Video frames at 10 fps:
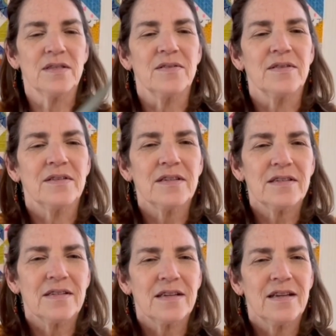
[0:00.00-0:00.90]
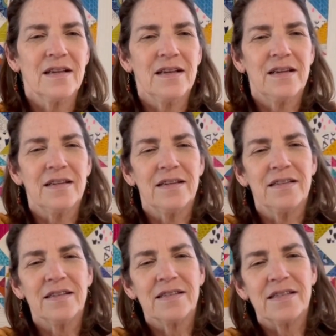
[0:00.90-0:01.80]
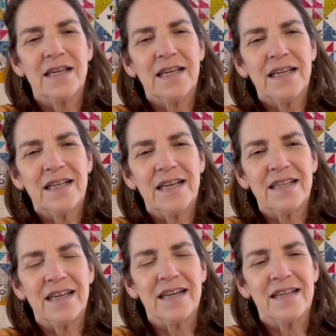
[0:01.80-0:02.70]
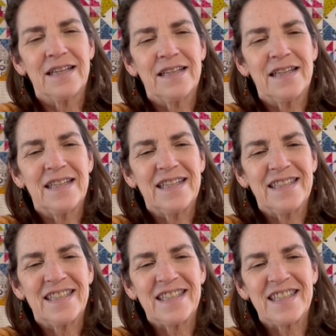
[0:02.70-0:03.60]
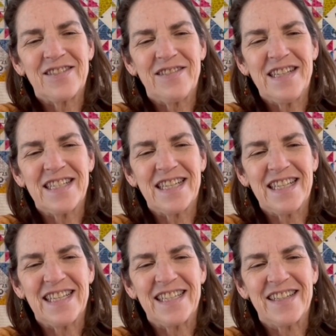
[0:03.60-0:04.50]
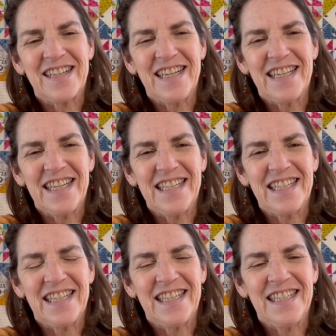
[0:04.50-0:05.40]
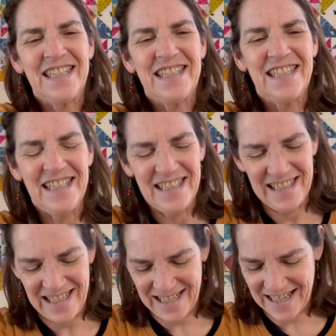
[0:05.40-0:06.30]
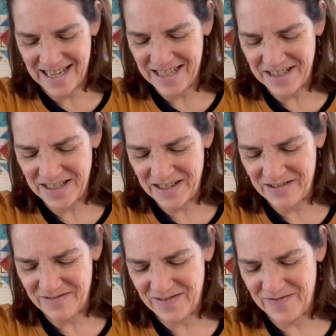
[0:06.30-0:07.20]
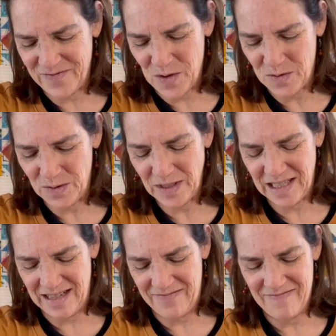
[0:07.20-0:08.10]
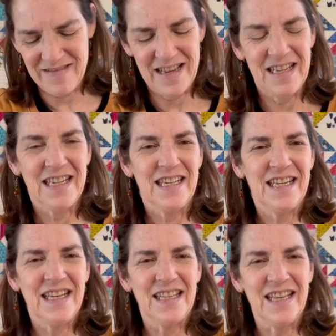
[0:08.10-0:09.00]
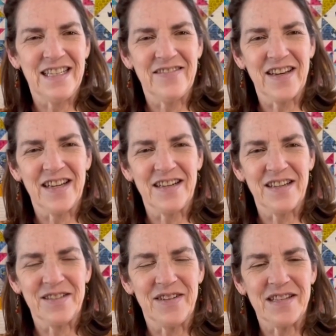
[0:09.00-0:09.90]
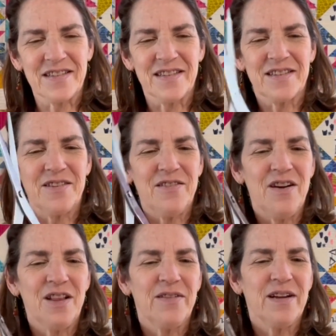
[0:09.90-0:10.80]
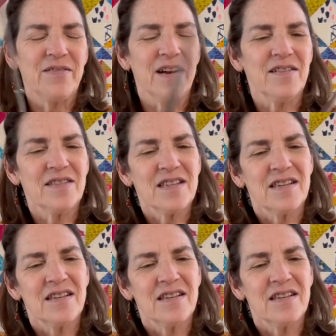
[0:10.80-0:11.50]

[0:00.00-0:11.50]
So you just take it and you just crunch it like you're cutting anything, and it kind of just folds, and then you've got another one. So let's go all the way around.